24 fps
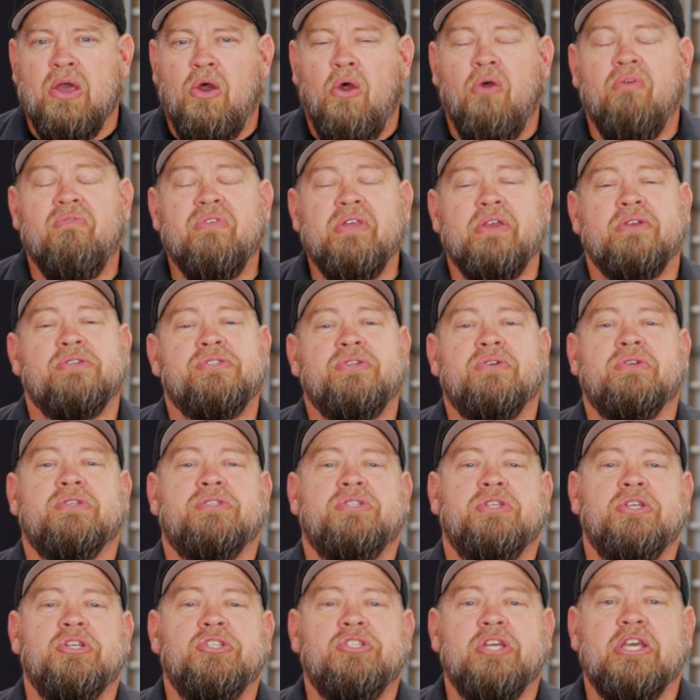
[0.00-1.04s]
Over the years here at
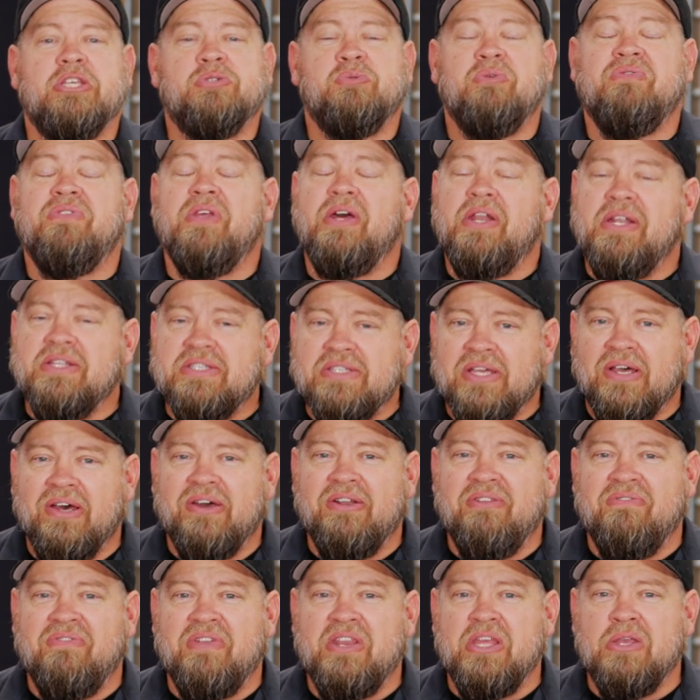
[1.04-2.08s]
CJ's, we've done a
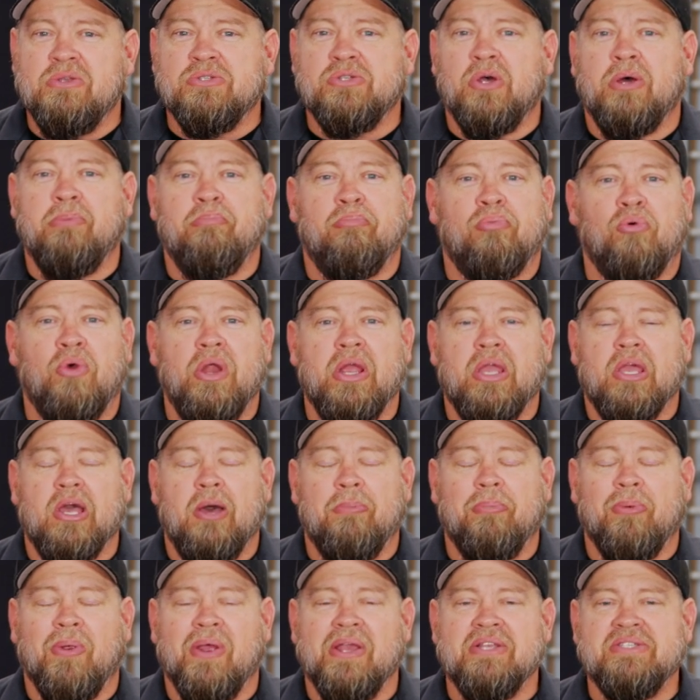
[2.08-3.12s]
ton of videos on brake
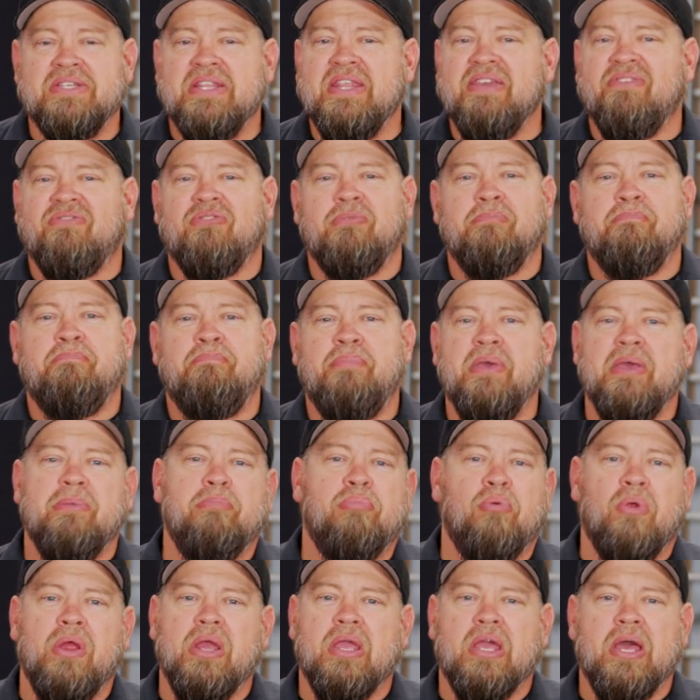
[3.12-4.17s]
upgrades. Anything from big
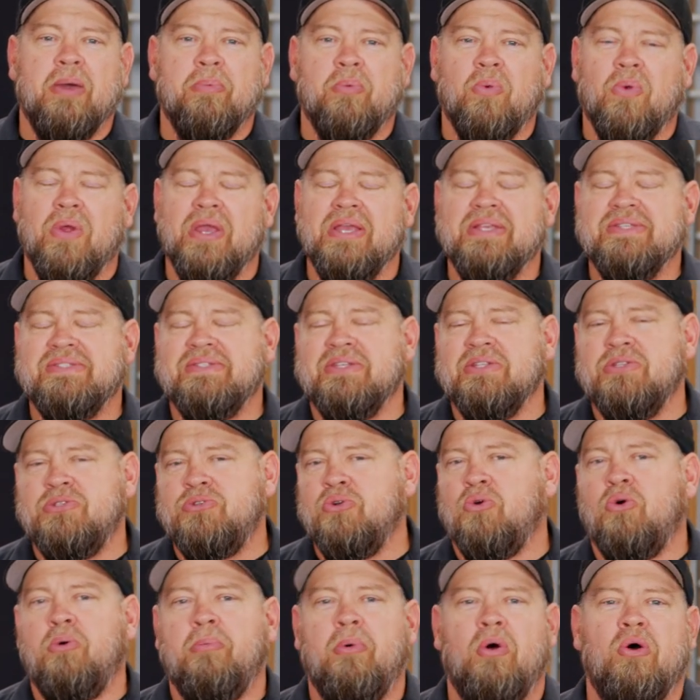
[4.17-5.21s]
brake upgrades to
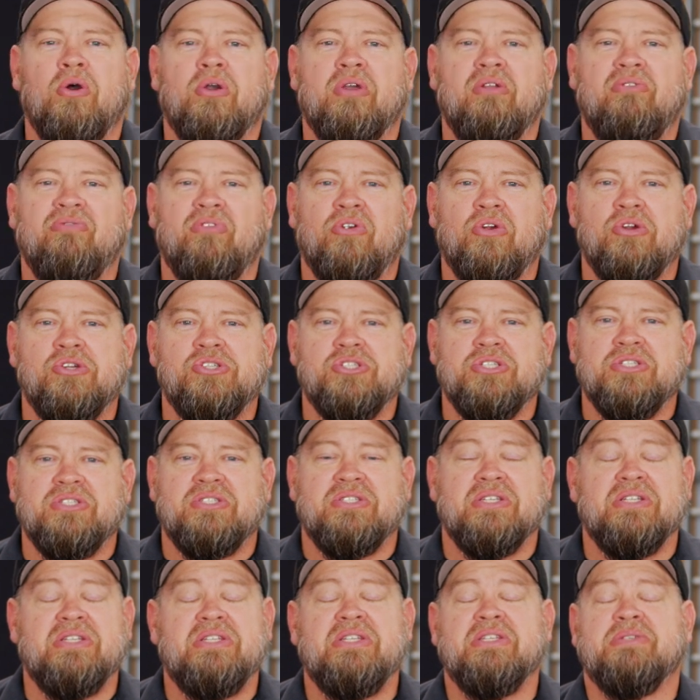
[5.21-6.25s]
dual ball conversions
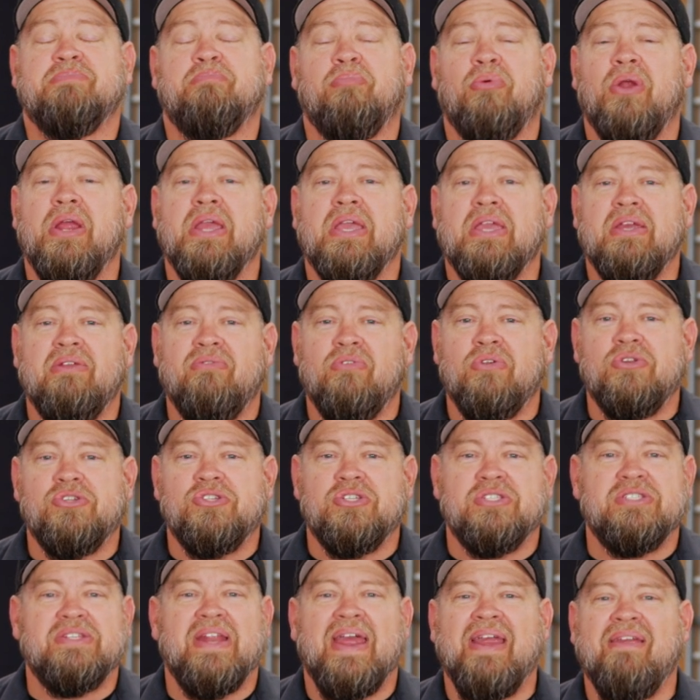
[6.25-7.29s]
to disc brake
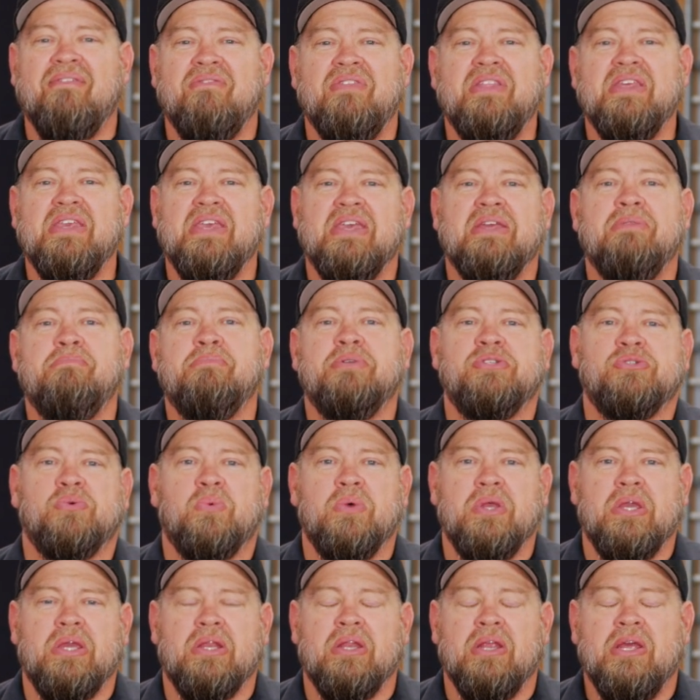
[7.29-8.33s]
conversions and everything in
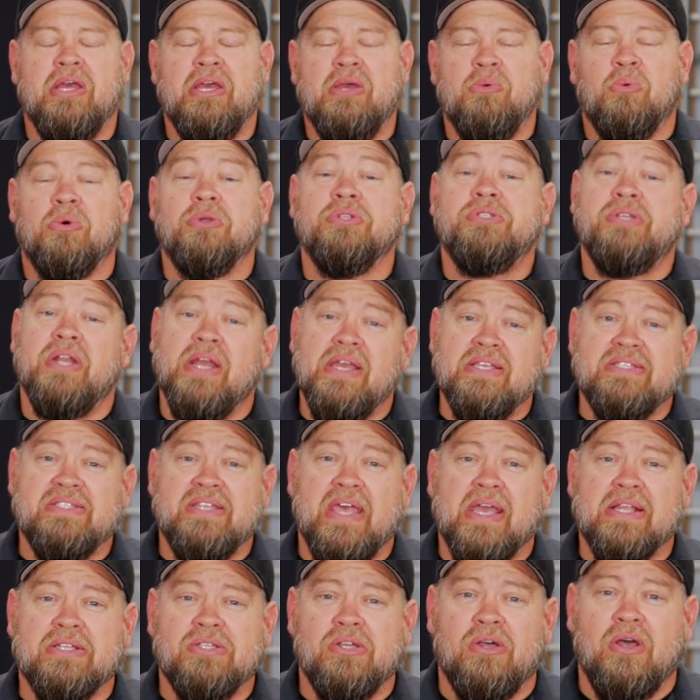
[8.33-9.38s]
between. Well, in today's
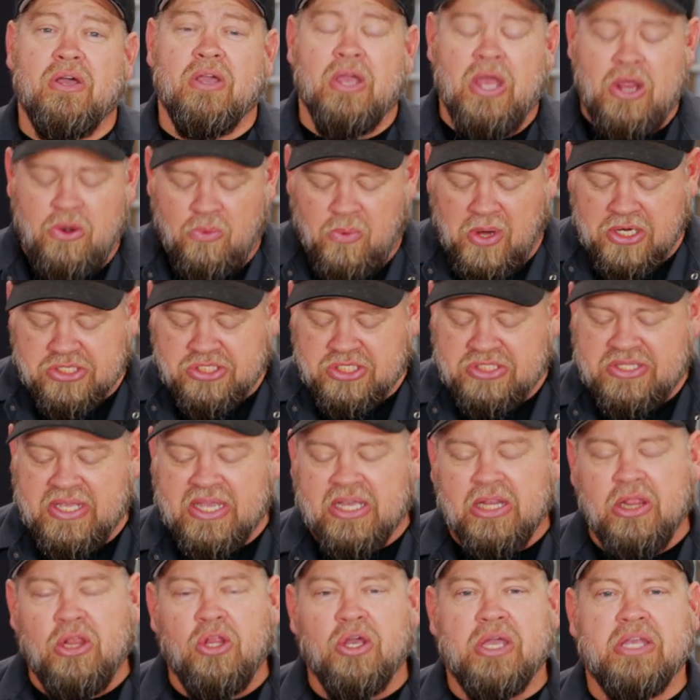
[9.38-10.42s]
Tech Talk, we're actually gonna take
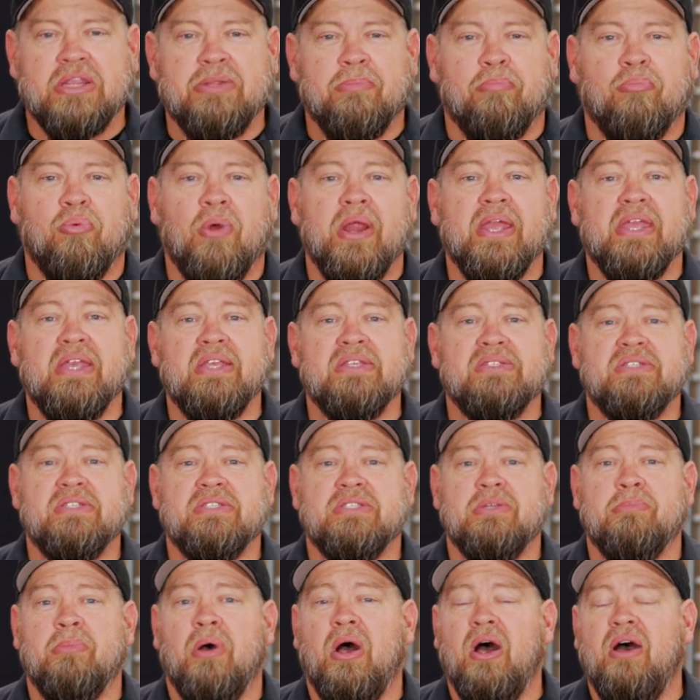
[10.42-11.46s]
a look at the braking
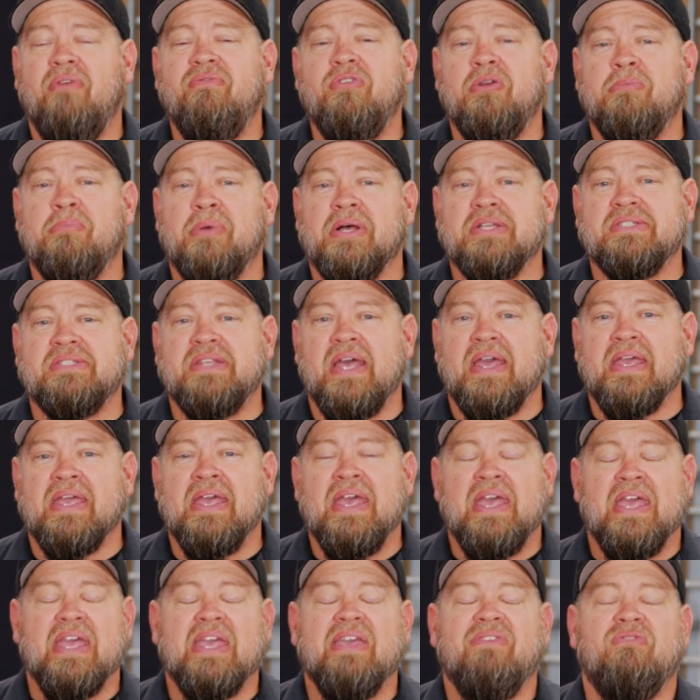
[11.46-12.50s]
system of your Mustang
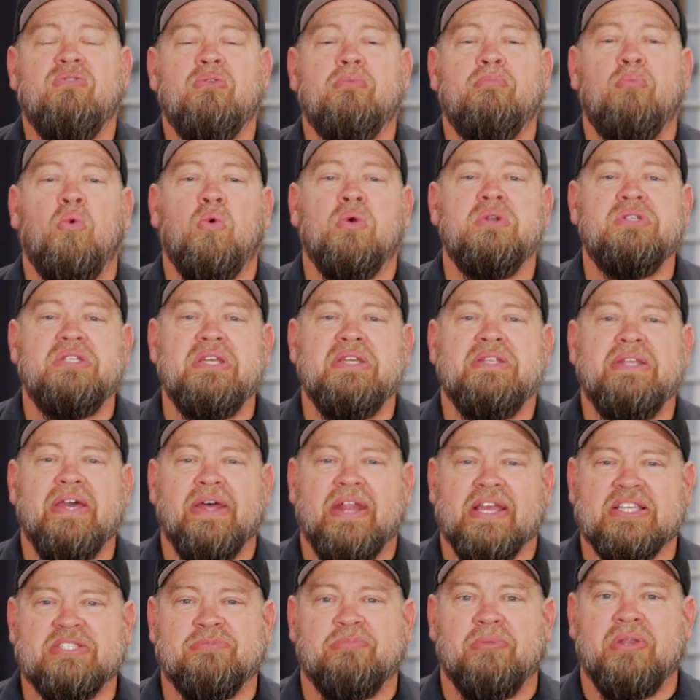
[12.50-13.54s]
and give you a more detailed
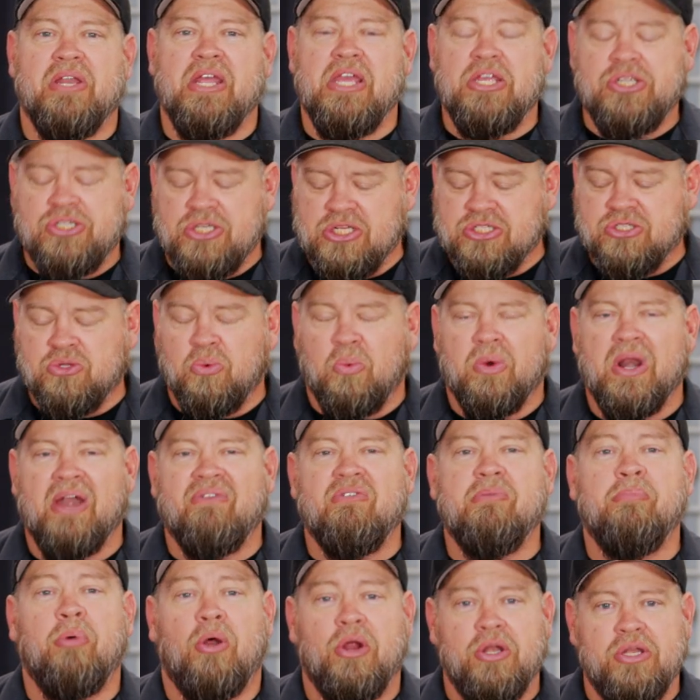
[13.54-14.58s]
explanation as to what
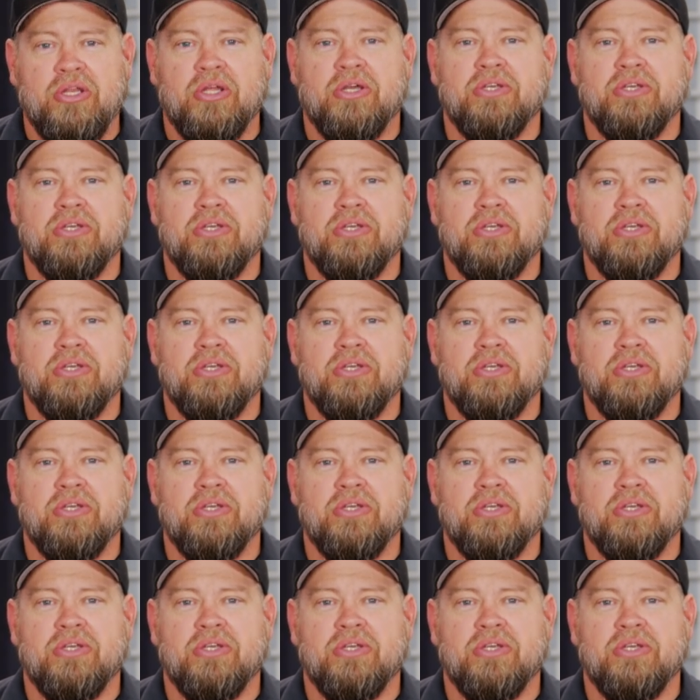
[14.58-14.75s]
every part